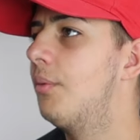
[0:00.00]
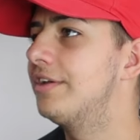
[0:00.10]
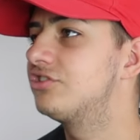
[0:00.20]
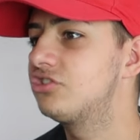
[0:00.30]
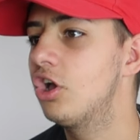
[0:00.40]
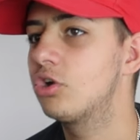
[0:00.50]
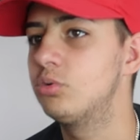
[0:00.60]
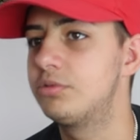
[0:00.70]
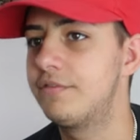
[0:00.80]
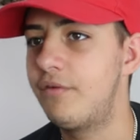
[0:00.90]
Wait,
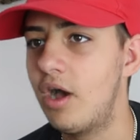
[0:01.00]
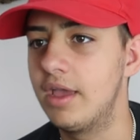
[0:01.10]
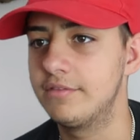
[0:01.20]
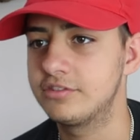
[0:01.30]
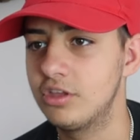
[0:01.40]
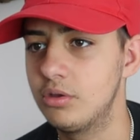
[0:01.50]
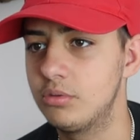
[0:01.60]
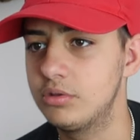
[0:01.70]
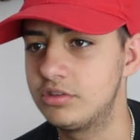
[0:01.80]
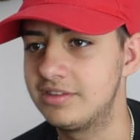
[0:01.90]
circle's 5,
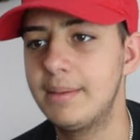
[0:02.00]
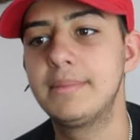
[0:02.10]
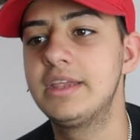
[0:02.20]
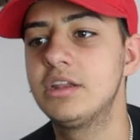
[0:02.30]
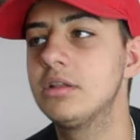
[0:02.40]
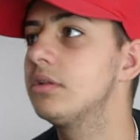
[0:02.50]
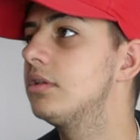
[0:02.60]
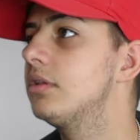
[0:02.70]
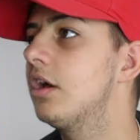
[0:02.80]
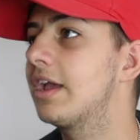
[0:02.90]
so does that mean,
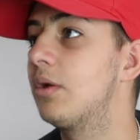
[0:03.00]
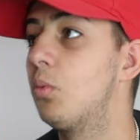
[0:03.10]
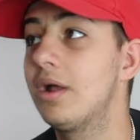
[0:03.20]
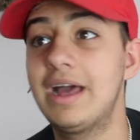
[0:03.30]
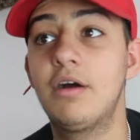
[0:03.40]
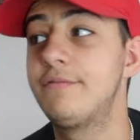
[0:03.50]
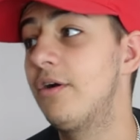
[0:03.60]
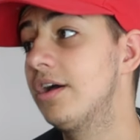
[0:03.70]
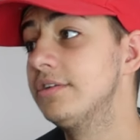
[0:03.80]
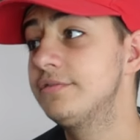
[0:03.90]
okay, 1 out of
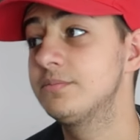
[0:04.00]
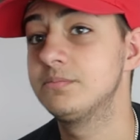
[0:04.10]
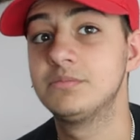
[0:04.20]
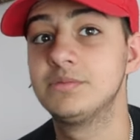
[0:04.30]
5?